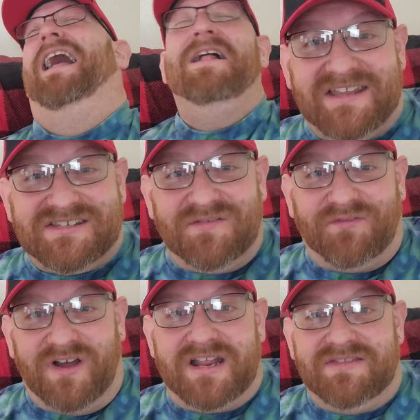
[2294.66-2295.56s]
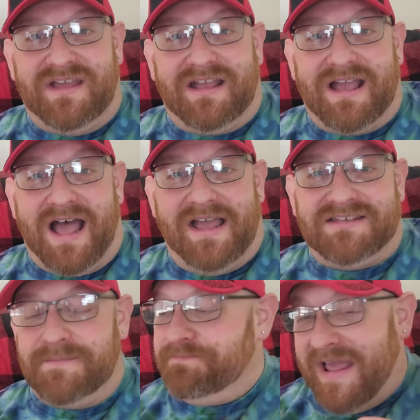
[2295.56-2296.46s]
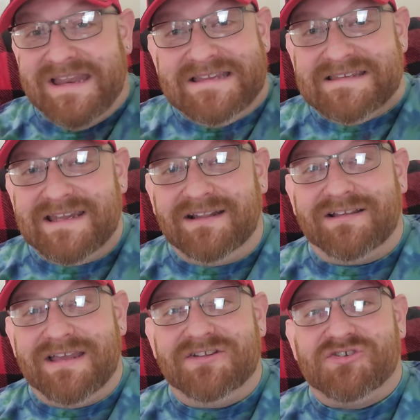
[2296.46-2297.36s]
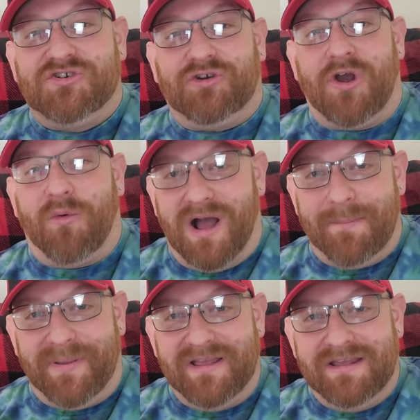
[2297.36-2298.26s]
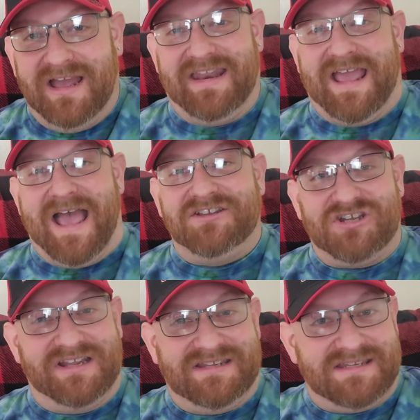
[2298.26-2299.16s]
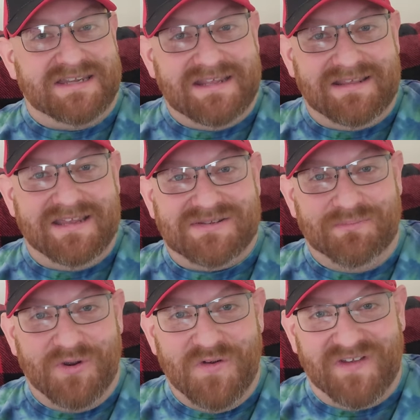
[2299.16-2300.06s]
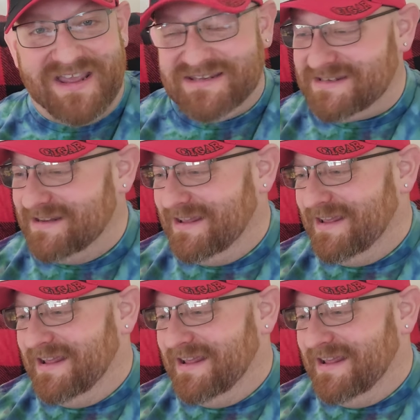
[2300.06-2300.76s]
That's the funny thing, guys. When these little kids grow up and they actually see these movies,